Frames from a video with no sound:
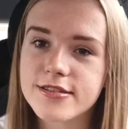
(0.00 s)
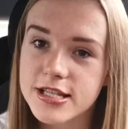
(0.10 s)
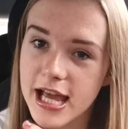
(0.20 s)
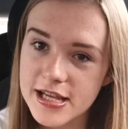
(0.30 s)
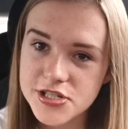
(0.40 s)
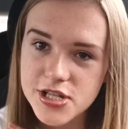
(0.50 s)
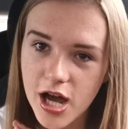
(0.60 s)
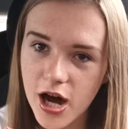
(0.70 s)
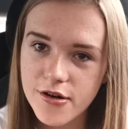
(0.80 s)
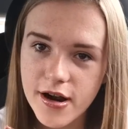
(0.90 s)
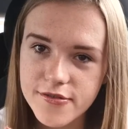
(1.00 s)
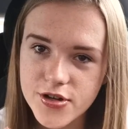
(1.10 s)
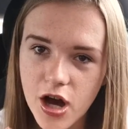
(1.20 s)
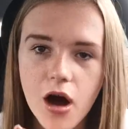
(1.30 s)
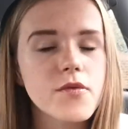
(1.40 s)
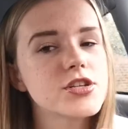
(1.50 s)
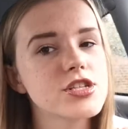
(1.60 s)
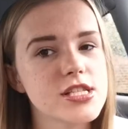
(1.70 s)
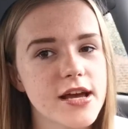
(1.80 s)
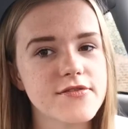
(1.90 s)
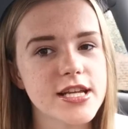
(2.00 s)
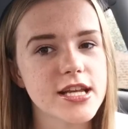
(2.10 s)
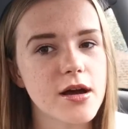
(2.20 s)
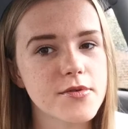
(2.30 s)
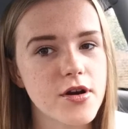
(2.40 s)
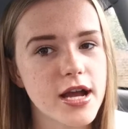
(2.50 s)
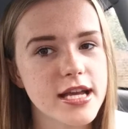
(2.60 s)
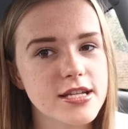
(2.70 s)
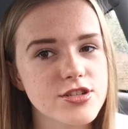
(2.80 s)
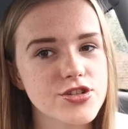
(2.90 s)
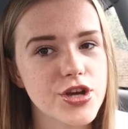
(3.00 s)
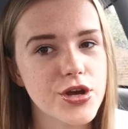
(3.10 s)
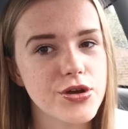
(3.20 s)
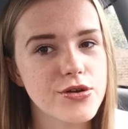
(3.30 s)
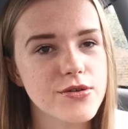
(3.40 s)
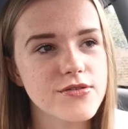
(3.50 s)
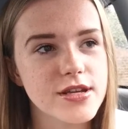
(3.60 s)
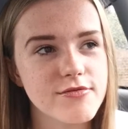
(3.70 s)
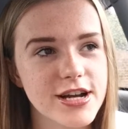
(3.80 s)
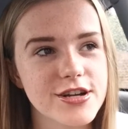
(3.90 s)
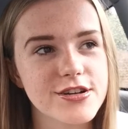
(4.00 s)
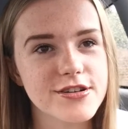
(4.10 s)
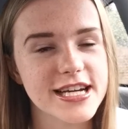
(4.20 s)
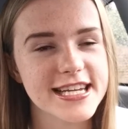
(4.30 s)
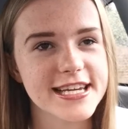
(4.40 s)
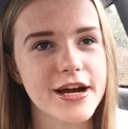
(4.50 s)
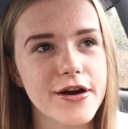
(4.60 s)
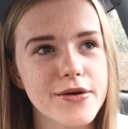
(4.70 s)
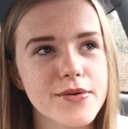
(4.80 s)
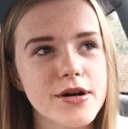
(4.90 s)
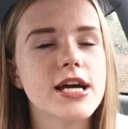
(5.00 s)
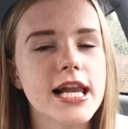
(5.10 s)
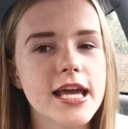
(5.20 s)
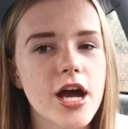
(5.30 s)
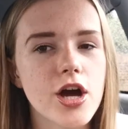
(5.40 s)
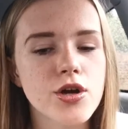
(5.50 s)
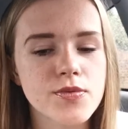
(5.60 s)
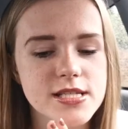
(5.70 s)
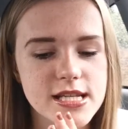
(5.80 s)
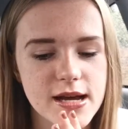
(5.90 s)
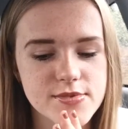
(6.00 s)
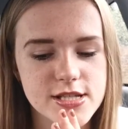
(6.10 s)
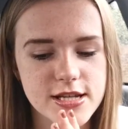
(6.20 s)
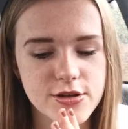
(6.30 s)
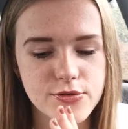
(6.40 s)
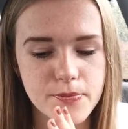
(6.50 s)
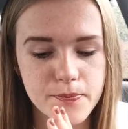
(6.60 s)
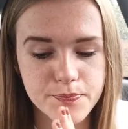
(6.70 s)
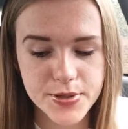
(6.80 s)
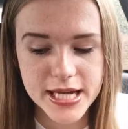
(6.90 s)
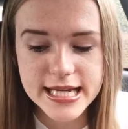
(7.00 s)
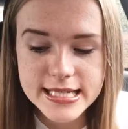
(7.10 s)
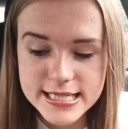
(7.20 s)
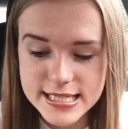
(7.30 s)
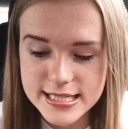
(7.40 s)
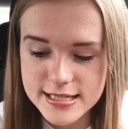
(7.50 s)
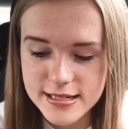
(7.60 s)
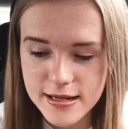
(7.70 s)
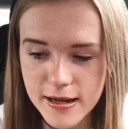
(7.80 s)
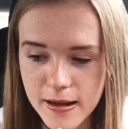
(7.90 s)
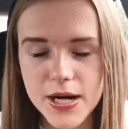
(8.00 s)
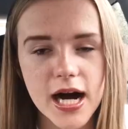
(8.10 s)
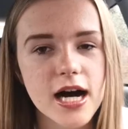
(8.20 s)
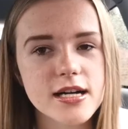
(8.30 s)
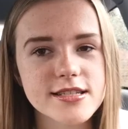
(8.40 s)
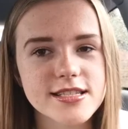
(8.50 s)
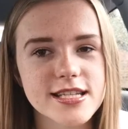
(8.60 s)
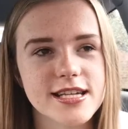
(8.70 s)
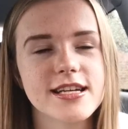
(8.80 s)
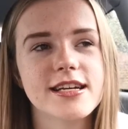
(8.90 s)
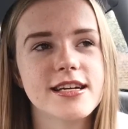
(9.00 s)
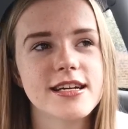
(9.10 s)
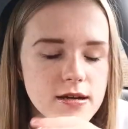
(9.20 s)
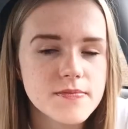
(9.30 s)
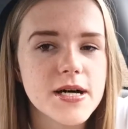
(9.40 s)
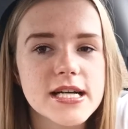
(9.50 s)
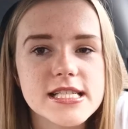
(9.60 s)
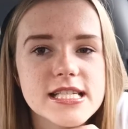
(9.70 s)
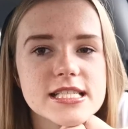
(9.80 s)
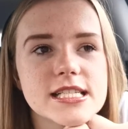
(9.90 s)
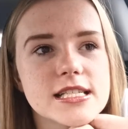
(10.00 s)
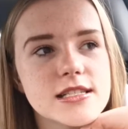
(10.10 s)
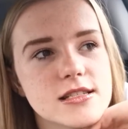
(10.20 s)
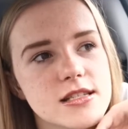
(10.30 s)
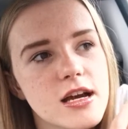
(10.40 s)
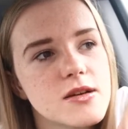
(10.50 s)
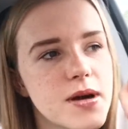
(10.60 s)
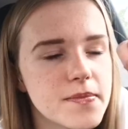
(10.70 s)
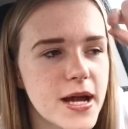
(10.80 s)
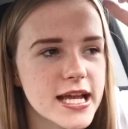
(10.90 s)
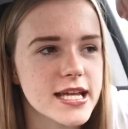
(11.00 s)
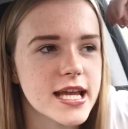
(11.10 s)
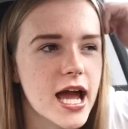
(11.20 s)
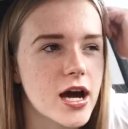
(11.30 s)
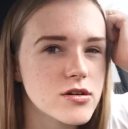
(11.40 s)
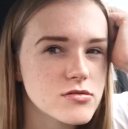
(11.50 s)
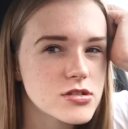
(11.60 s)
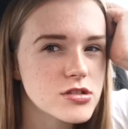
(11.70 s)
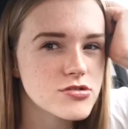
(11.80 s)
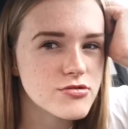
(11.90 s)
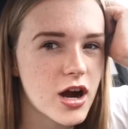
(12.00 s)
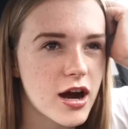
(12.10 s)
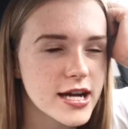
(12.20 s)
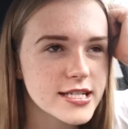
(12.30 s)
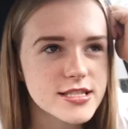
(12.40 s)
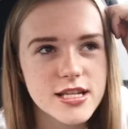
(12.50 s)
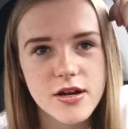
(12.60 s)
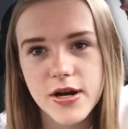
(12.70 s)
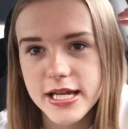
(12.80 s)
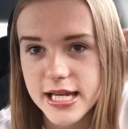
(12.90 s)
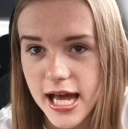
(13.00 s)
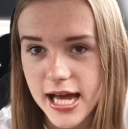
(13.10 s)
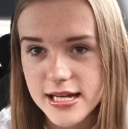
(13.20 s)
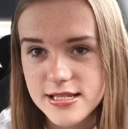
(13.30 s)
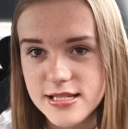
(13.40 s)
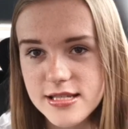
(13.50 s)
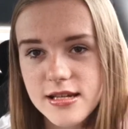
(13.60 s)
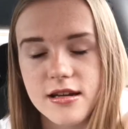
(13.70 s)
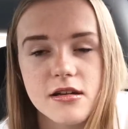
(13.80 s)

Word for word: the next car I've got, which is definitely an upgrade to the Renault Clio. The Clio was an absolute beast, but but it didn't suck my bank account dry. So I guess